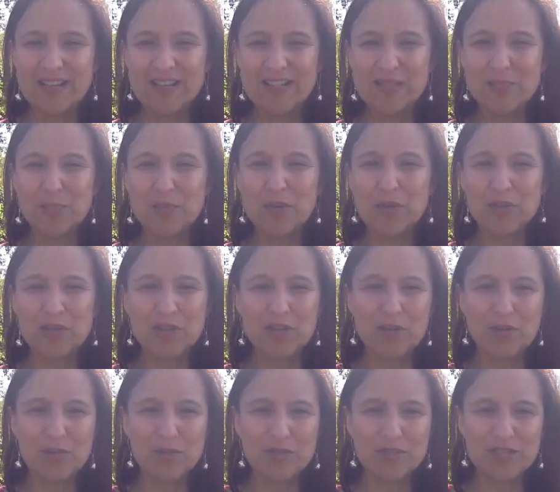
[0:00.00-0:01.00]
is
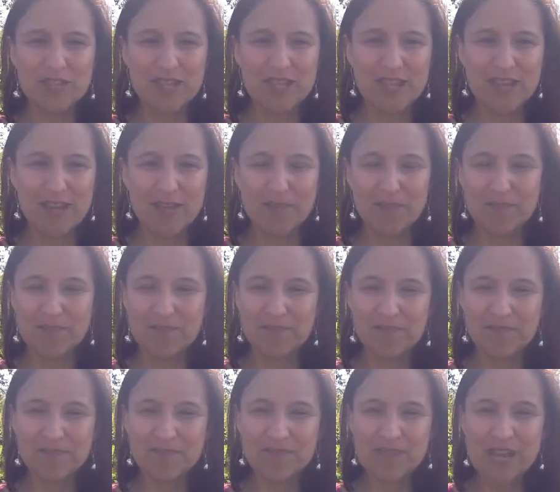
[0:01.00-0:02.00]
personable to
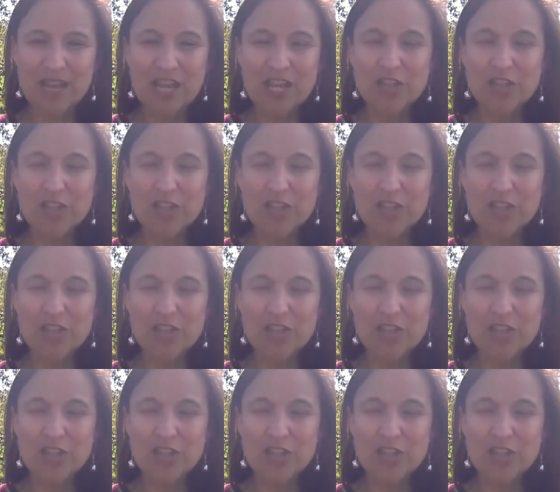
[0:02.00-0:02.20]
them.